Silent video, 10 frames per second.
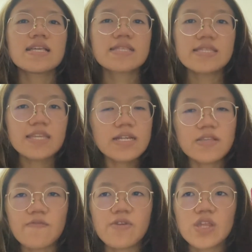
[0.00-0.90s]
There's
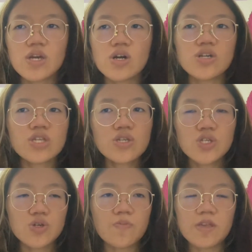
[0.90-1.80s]
a video on
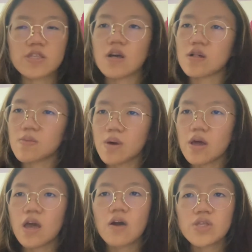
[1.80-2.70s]
YouTube that talks about
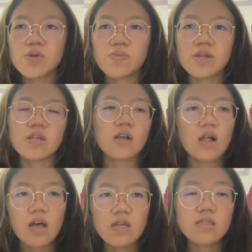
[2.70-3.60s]
how to break the
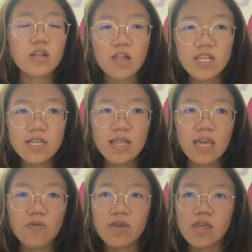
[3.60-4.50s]
glass
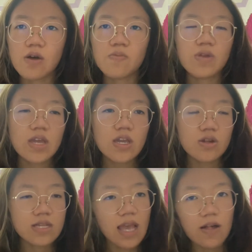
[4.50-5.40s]
ceiling without breaking
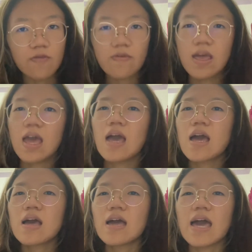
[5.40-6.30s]
yourself.
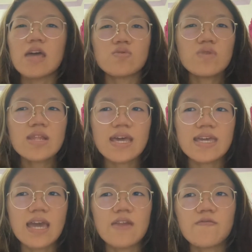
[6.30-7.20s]
And what I
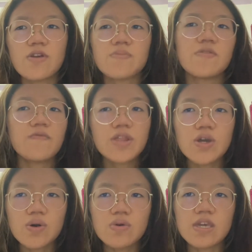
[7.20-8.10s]
get from the
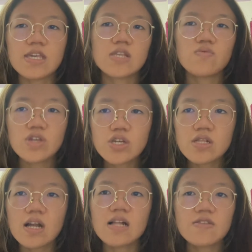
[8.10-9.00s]
video is we should
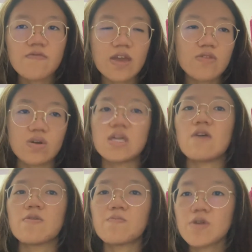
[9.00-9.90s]
cultivate what
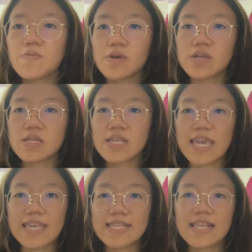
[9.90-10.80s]
our purpose
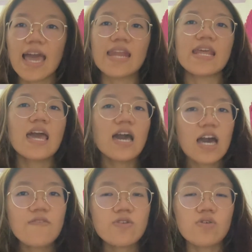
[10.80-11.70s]
is and
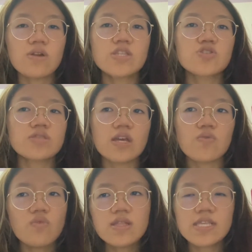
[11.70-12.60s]
have courage to
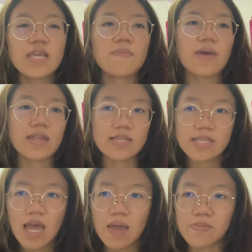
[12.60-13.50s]
take one step at a
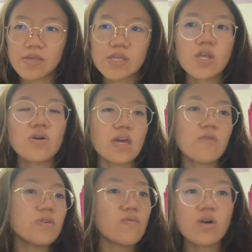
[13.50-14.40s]
time so
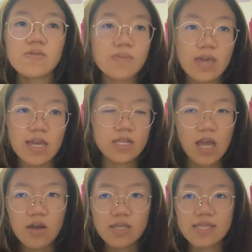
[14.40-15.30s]
we won't be
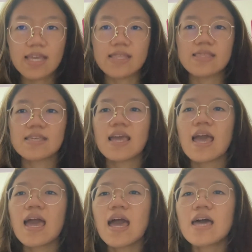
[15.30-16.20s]
exhausted.
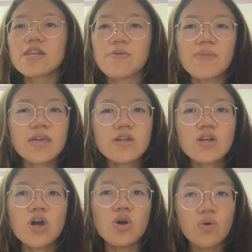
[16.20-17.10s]
No matter
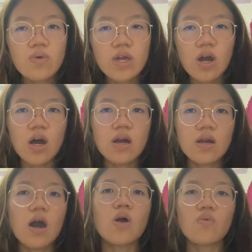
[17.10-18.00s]
who we
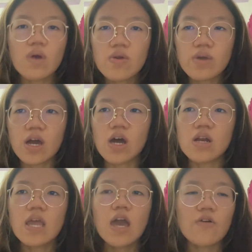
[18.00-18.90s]
are or where we
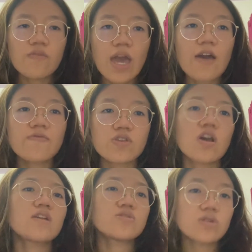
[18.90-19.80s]
are, we have to
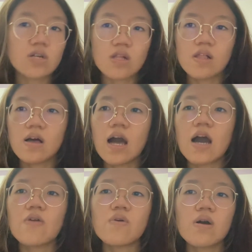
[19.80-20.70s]
control
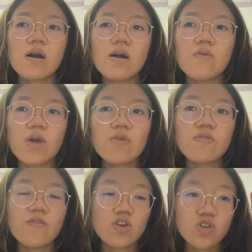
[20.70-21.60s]
where
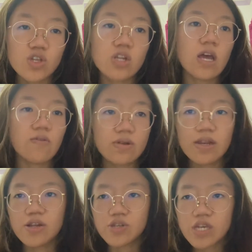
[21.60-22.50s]
we focus on our
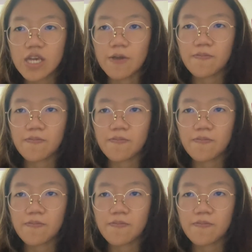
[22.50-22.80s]
energy.